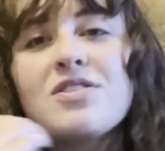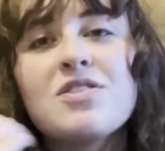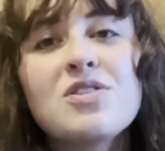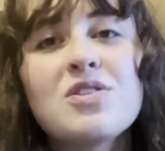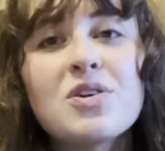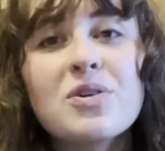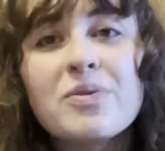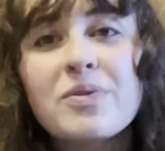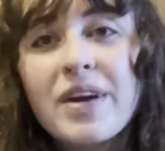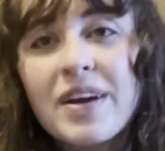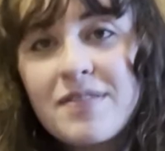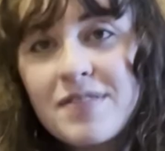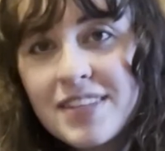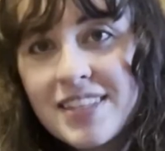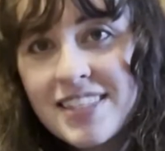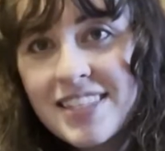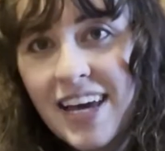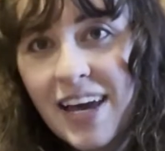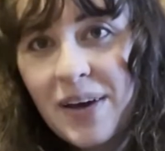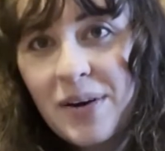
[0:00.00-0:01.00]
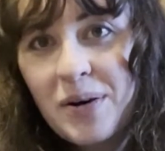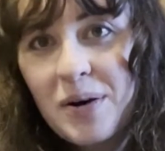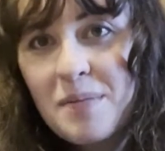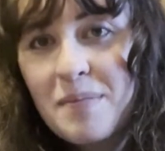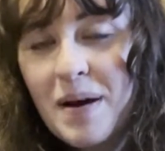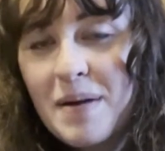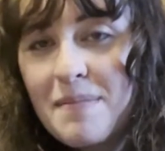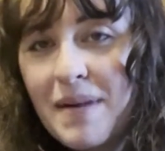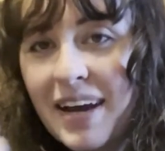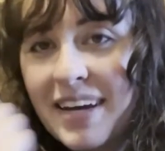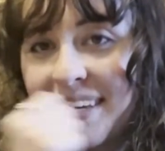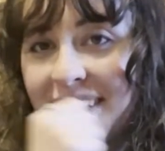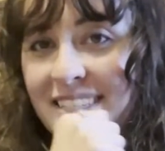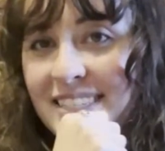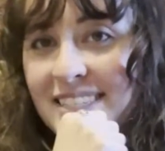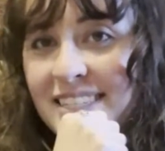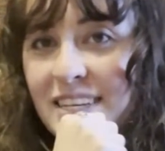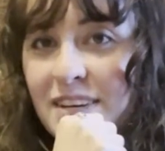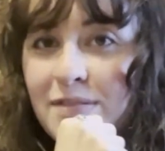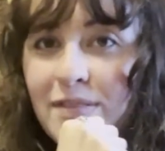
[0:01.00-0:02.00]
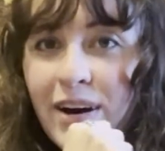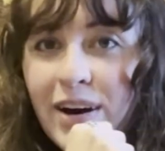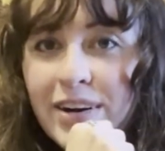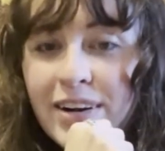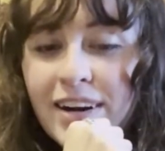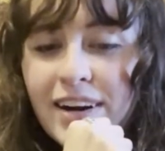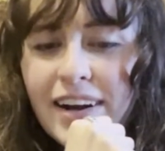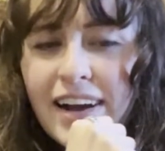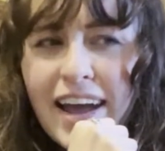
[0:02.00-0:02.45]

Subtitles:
The Raven Cycle by Maggie Stiefvater,